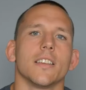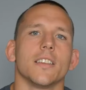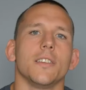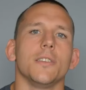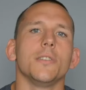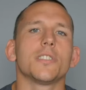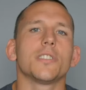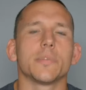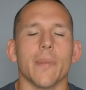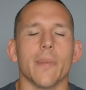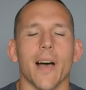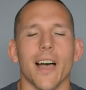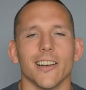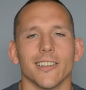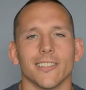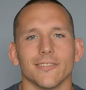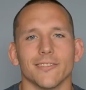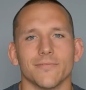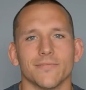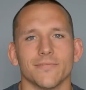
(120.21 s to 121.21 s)
You
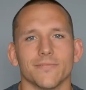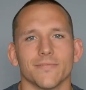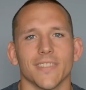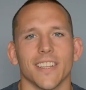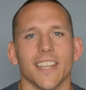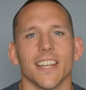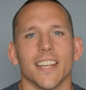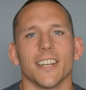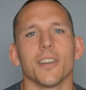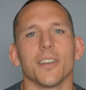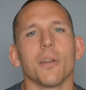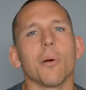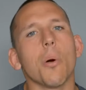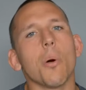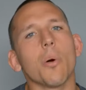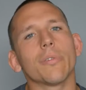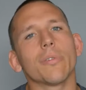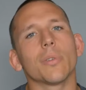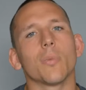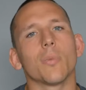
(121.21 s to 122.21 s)
smile and an
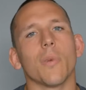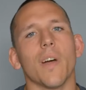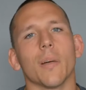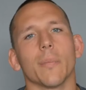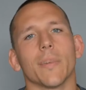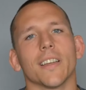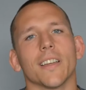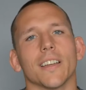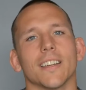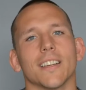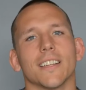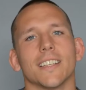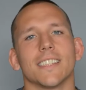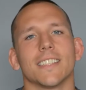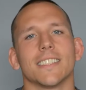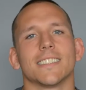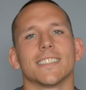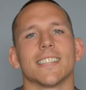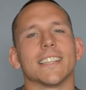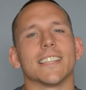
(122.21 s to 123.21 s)
overwhelming
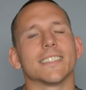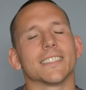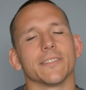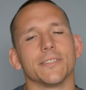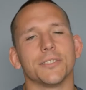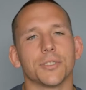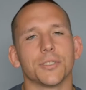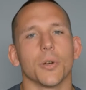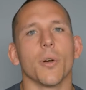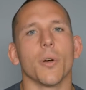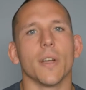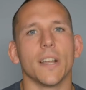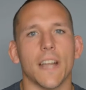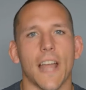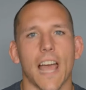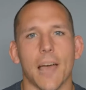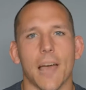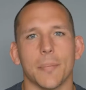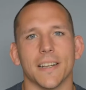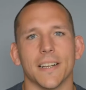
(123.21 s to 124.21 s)
sense of joy and
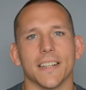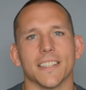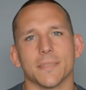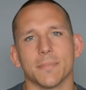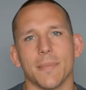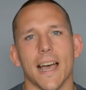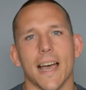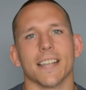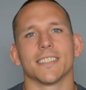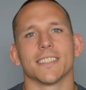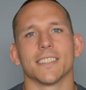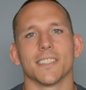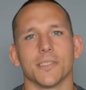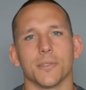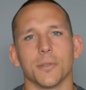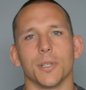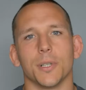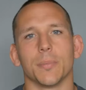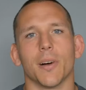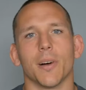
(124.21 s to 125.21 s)
happiness passes
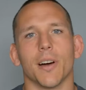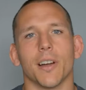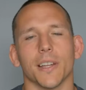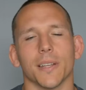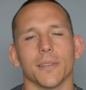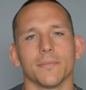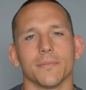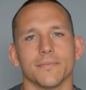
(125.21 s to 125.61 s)
through your body.